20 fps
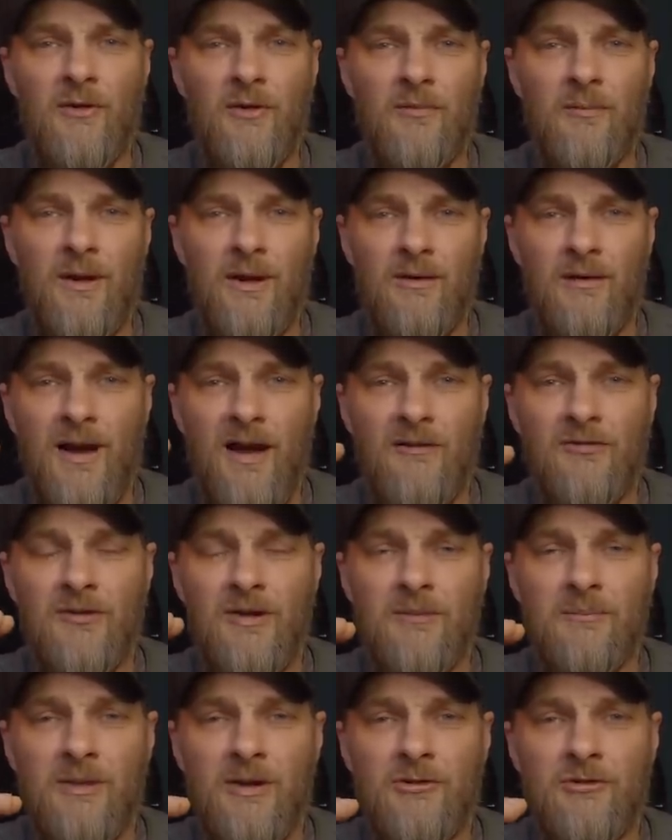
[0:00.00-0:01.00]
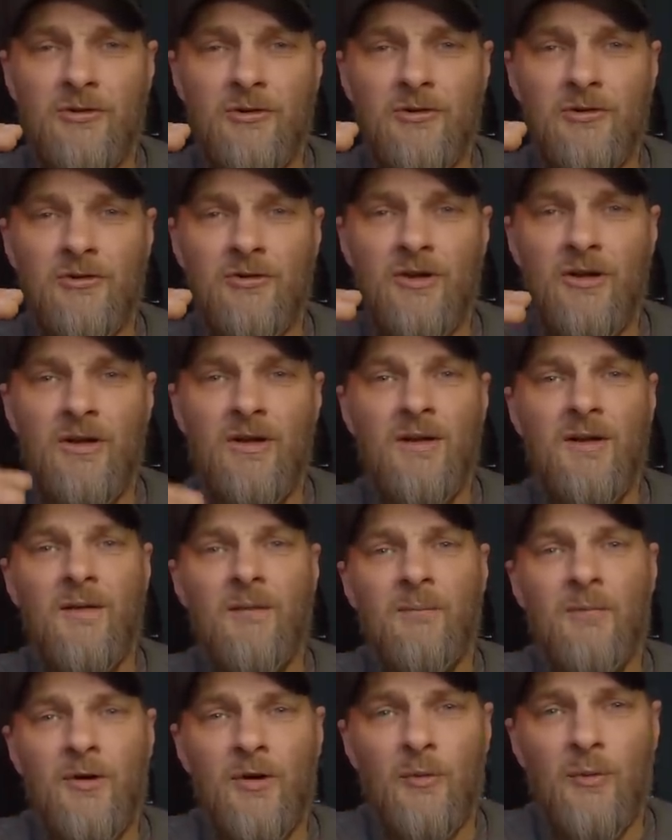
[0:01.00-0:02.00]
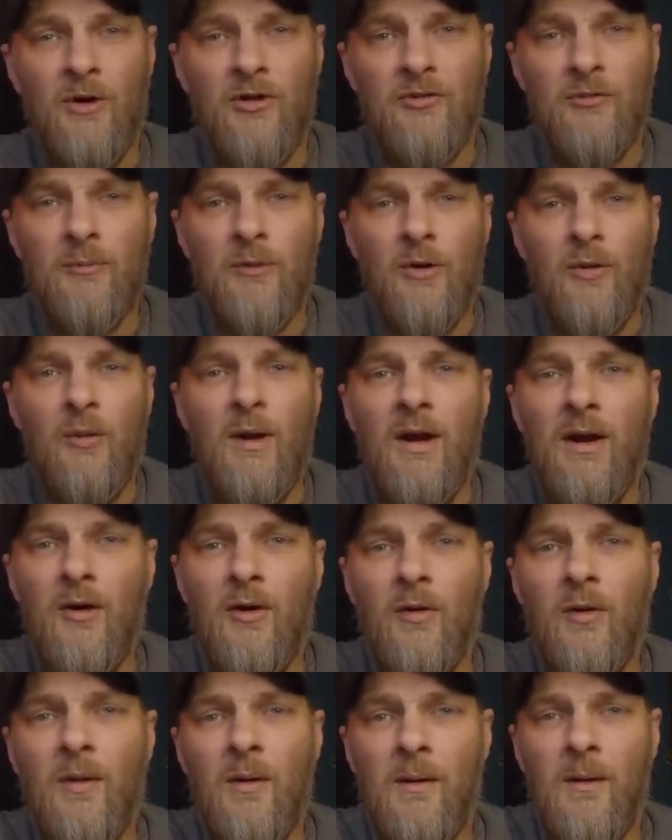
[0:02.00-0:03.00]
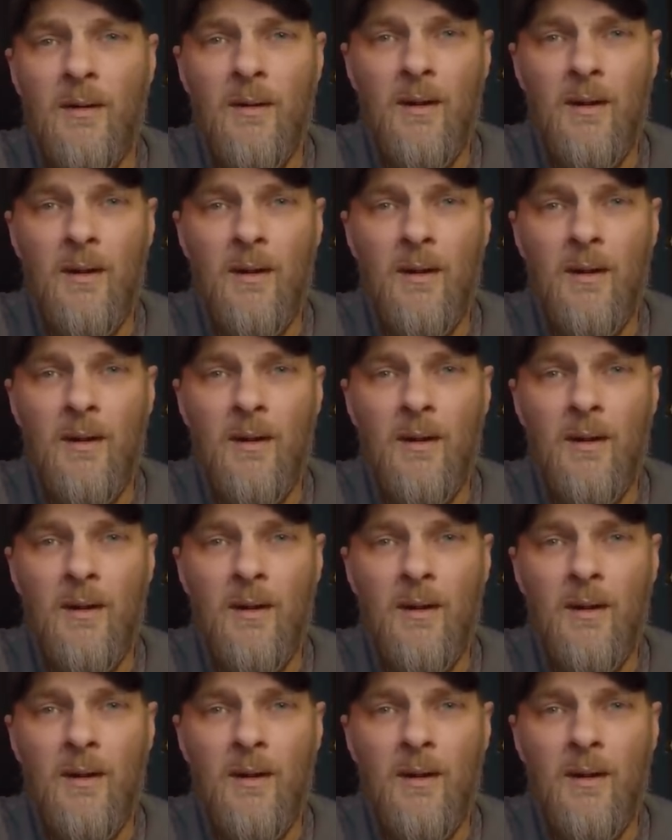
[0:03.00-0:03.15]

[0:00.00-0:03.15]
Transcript: with my grafting pictures, there was morel